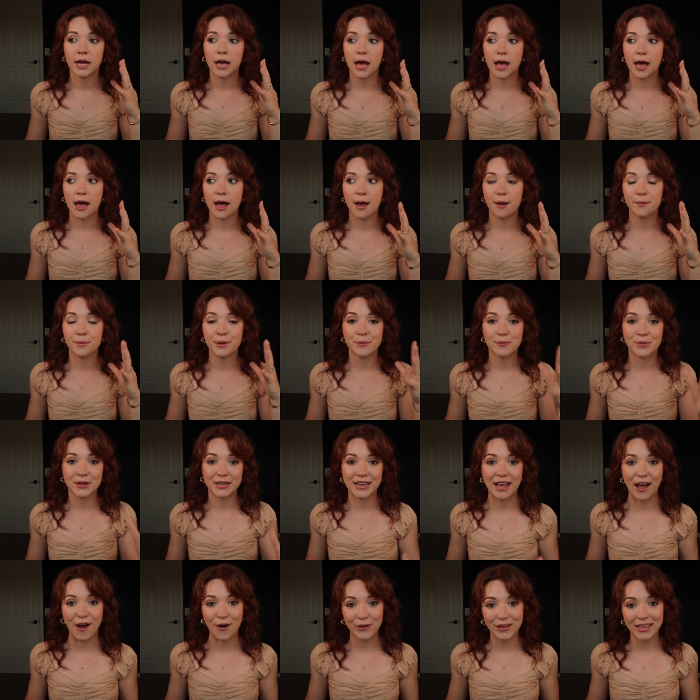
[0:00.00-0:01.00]
Um, but
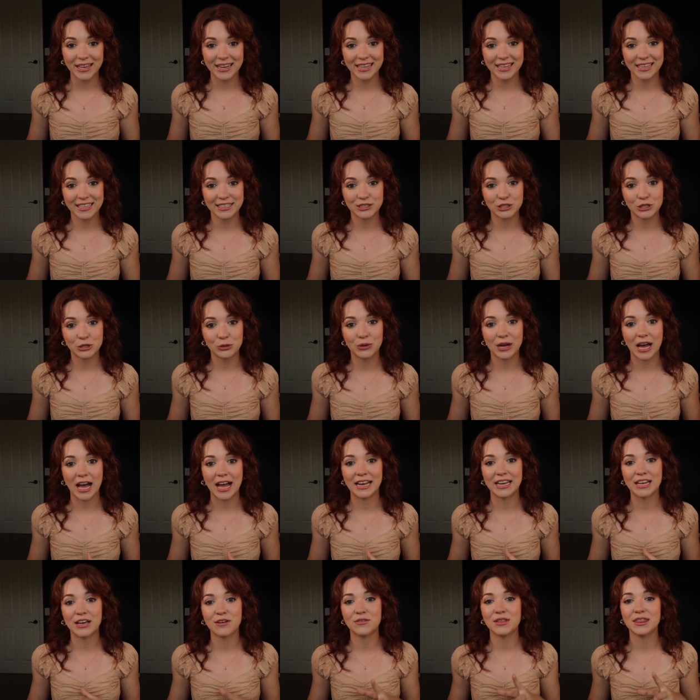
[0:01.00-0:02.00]
now getting into
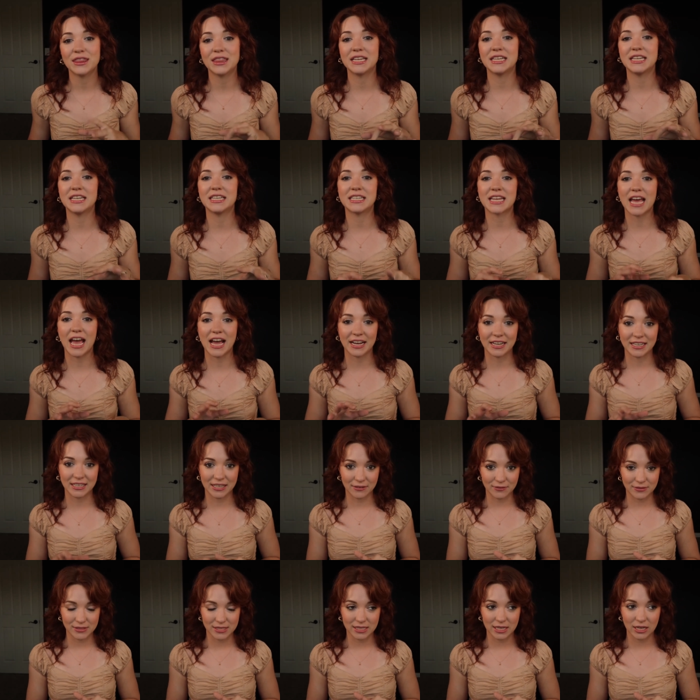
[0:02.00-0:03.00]
kind of the
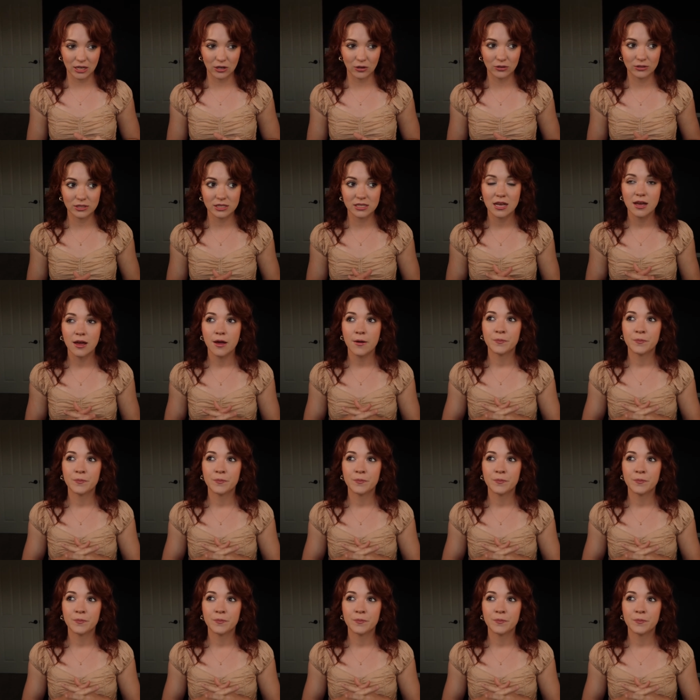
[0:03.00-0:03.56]
detective skills.